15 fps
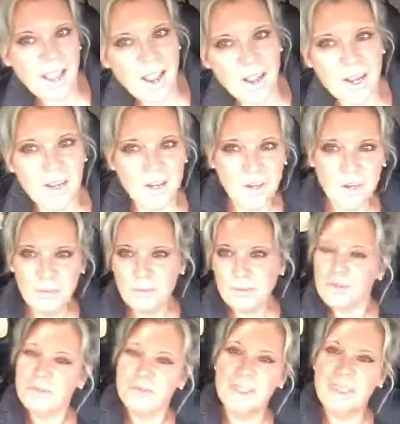I hope
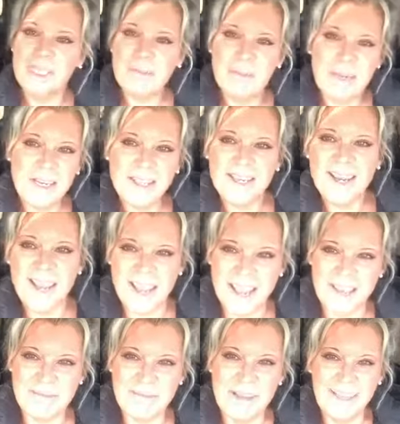you're feeling better than I
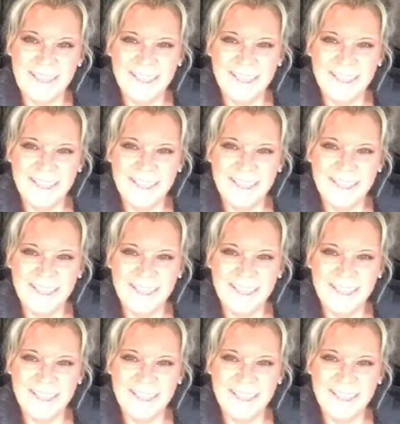am.